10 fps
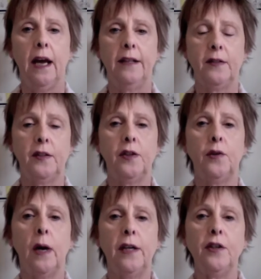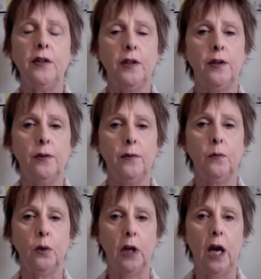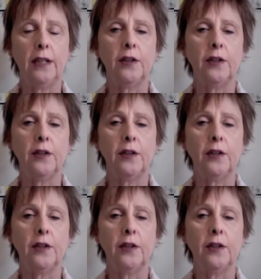and situations you would like